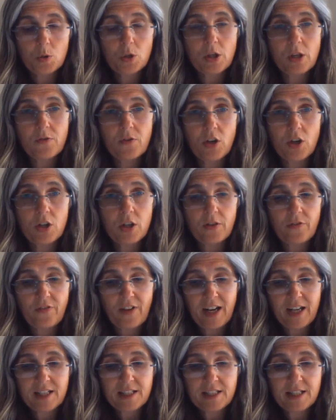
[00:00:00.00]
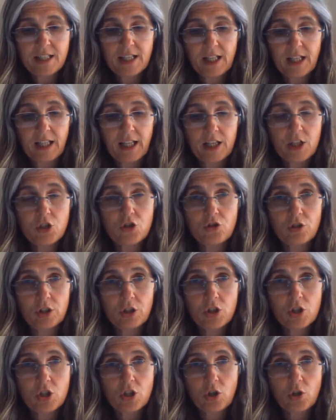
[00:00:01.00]
So you've got your fats, cholesterol
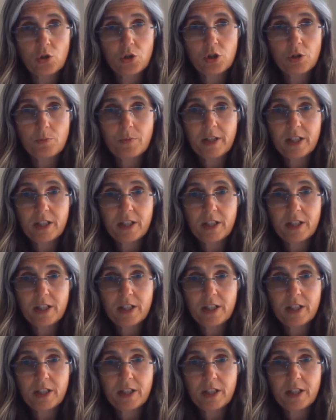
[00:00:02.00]
and sodium,